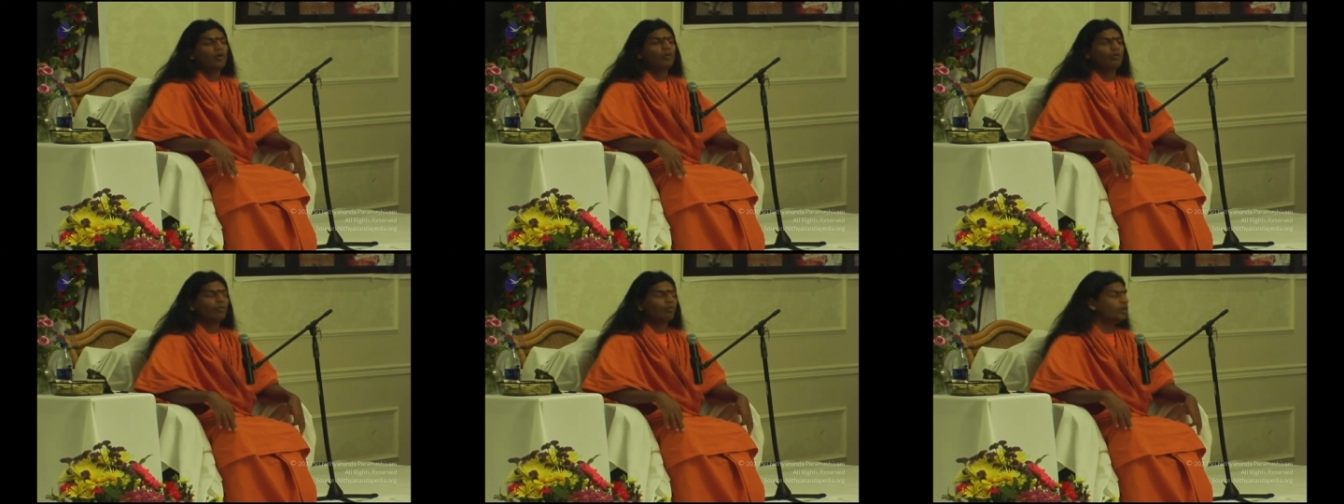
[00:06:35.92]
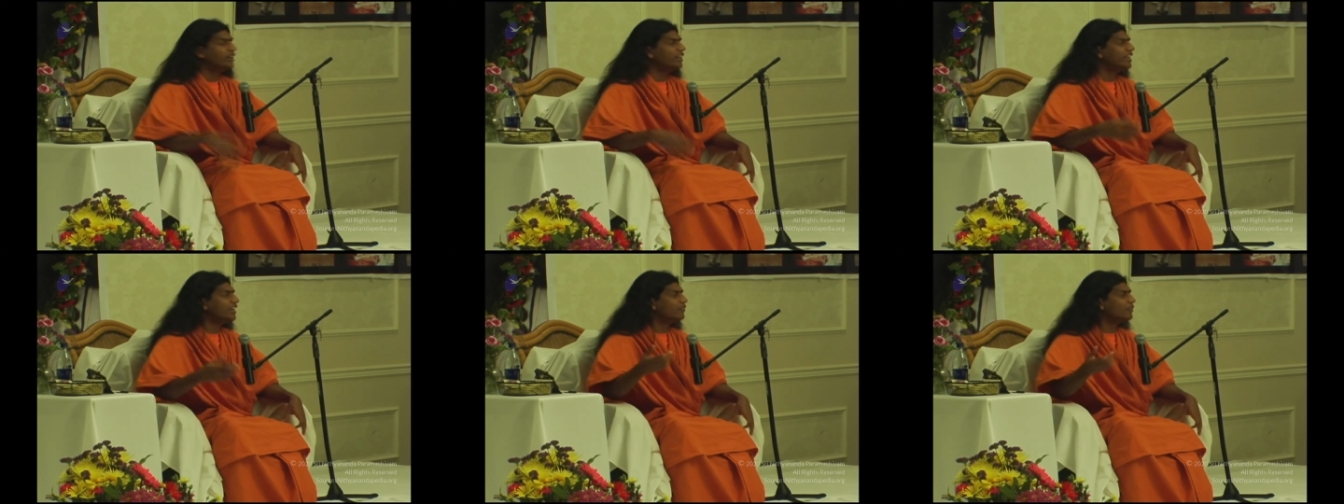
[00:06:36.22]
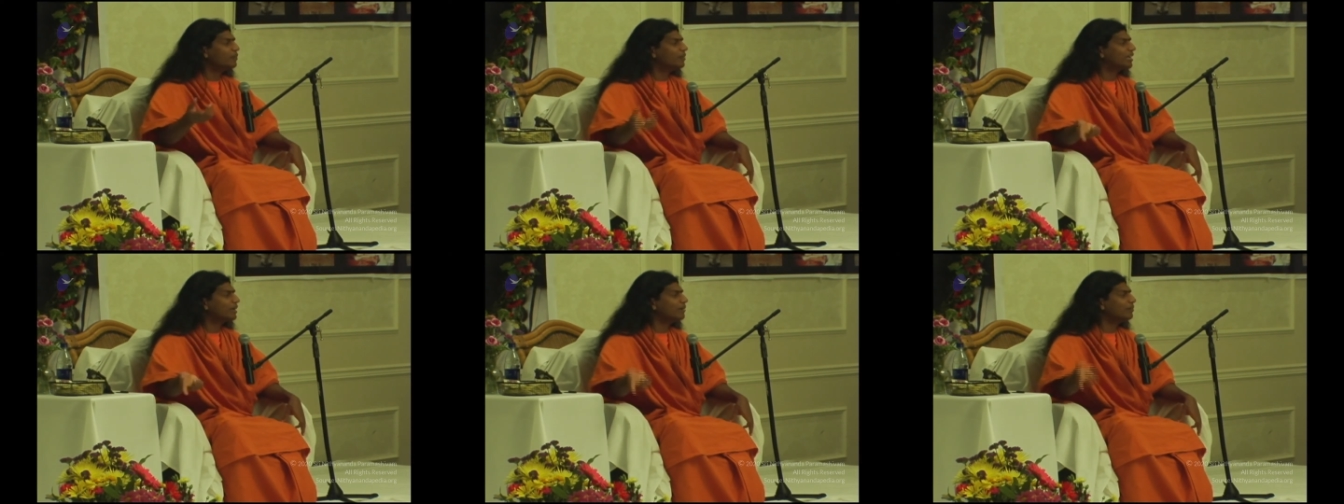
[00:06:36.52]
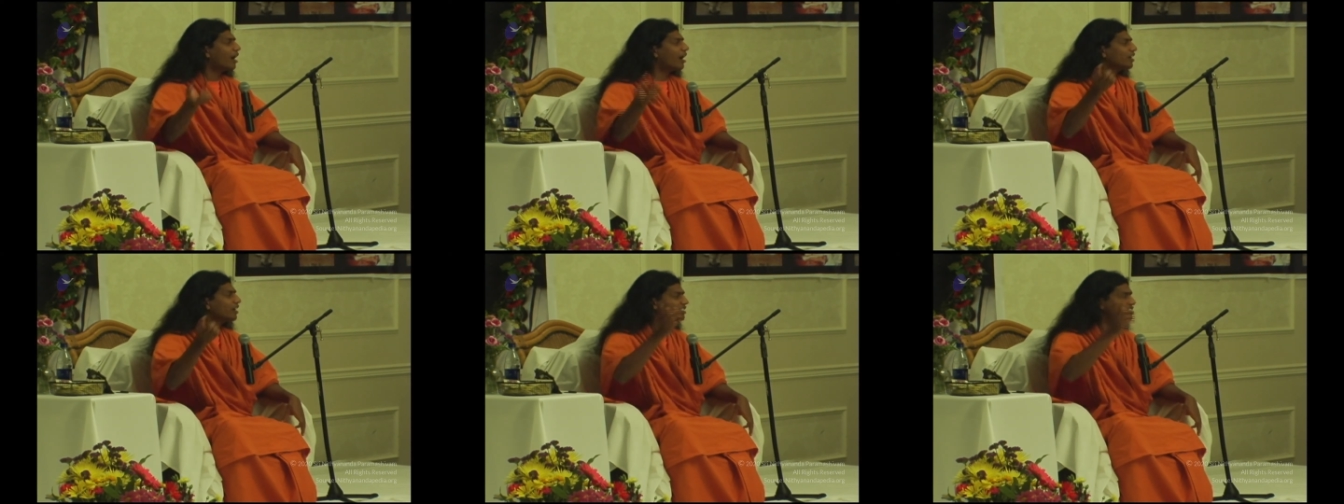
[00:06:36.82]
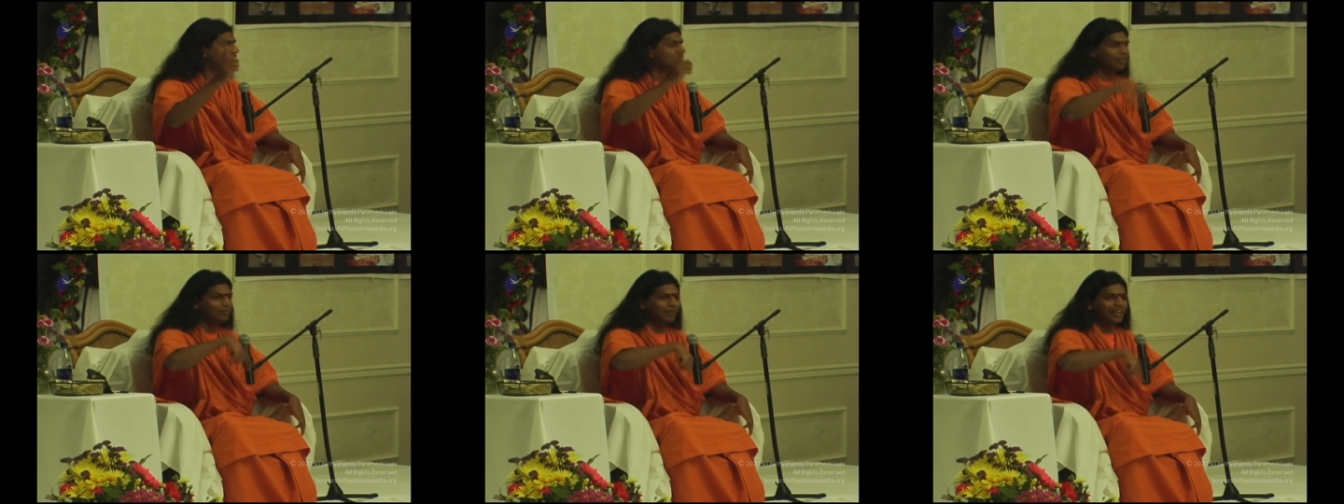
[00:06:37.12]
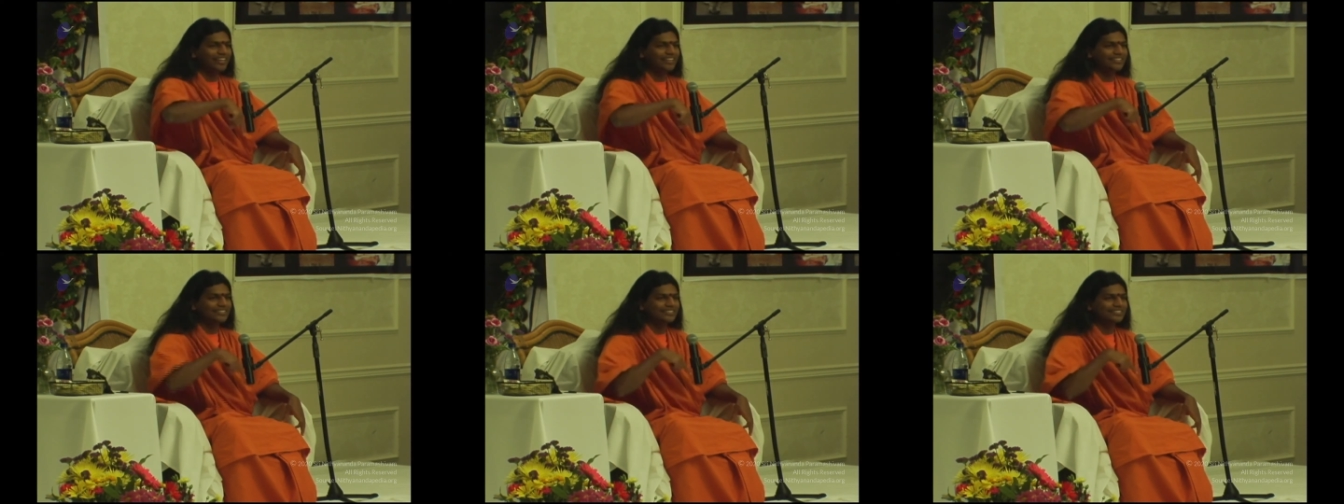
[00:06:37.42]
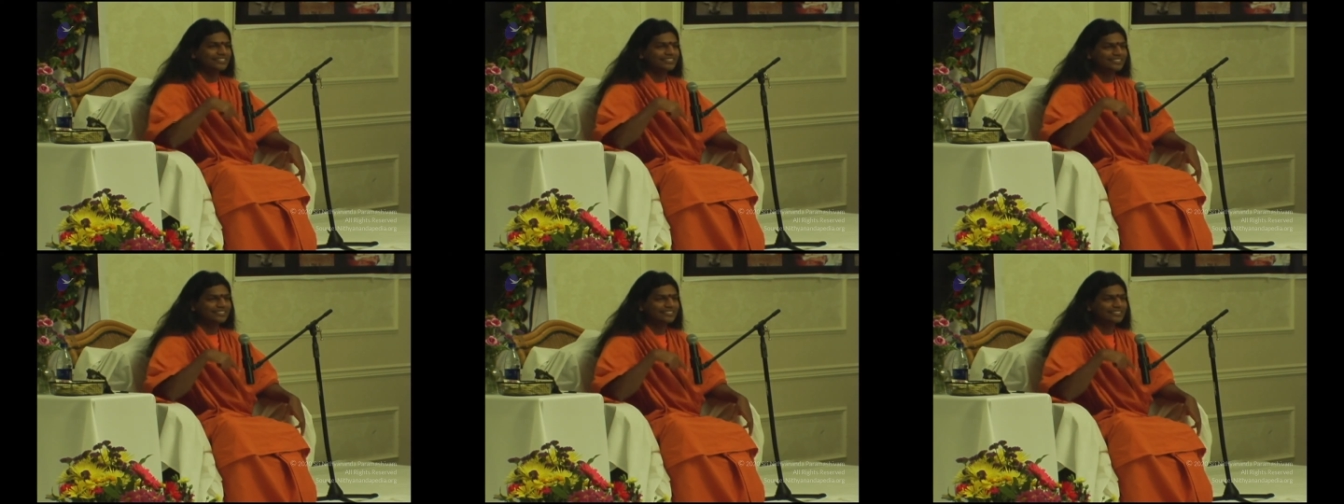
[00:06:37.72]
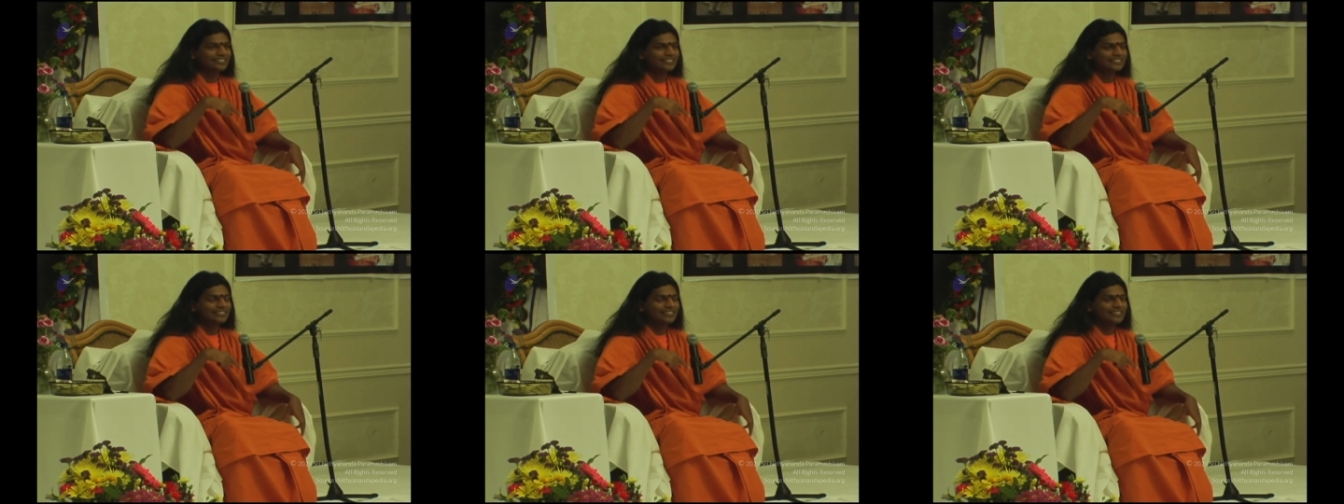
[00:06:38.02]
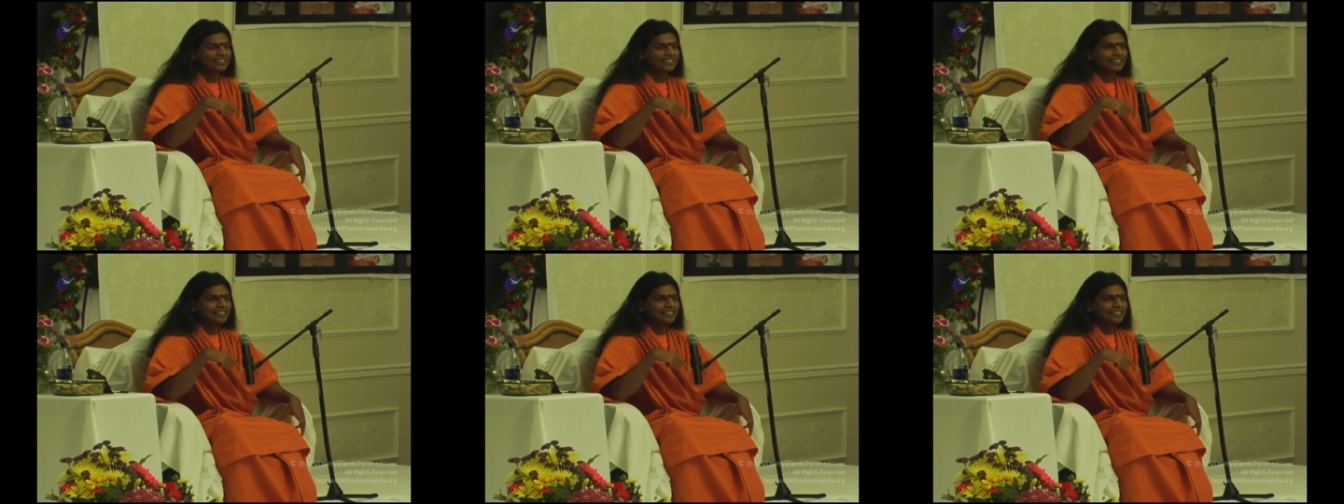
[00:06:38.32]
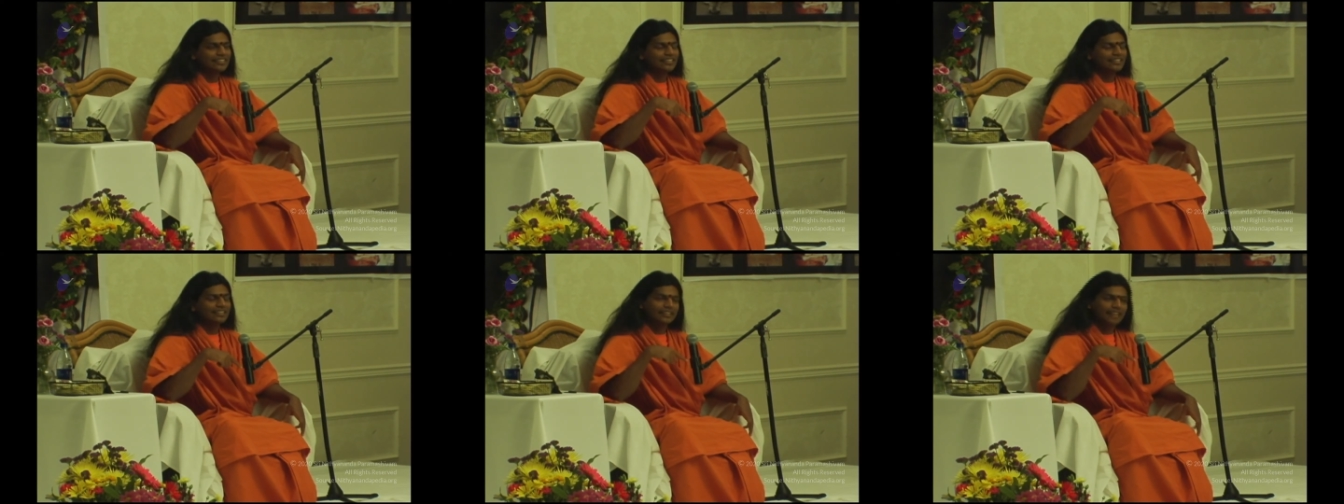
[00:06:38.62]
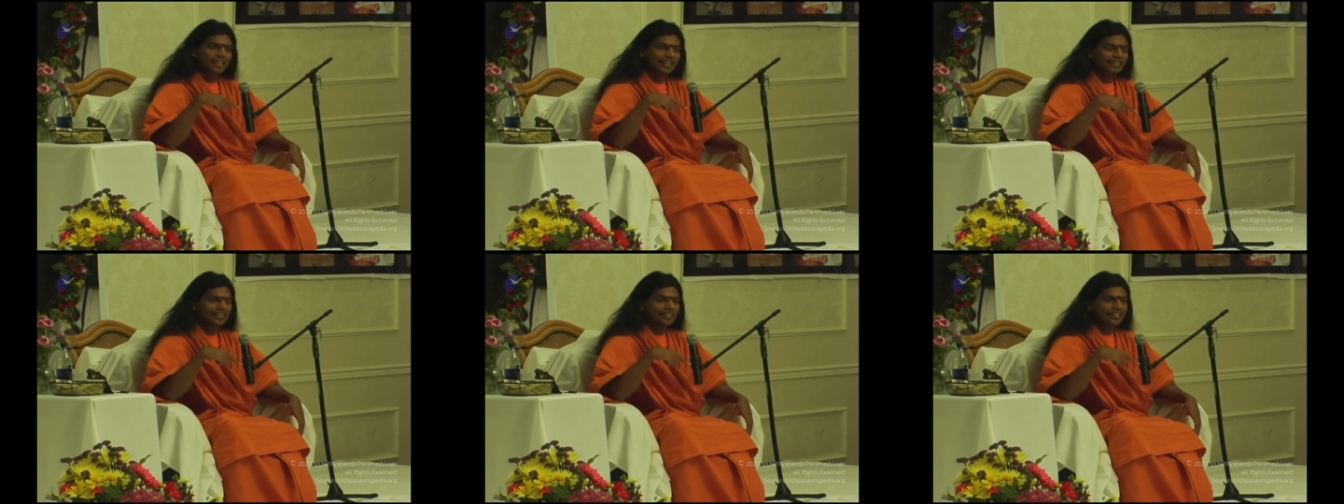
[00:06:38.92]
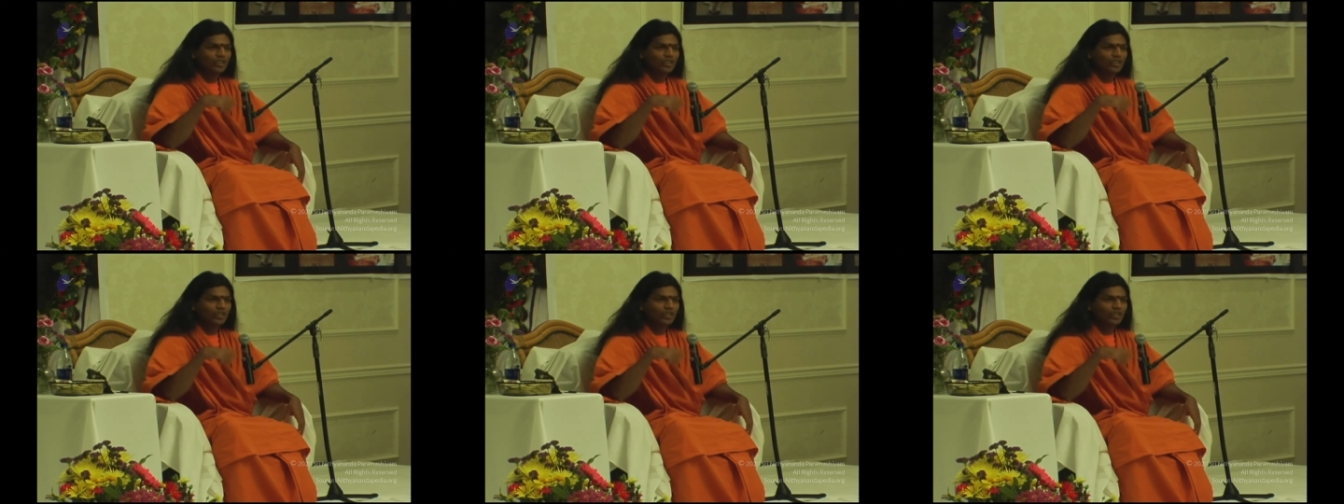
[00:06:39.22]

Only if you become ashramite, then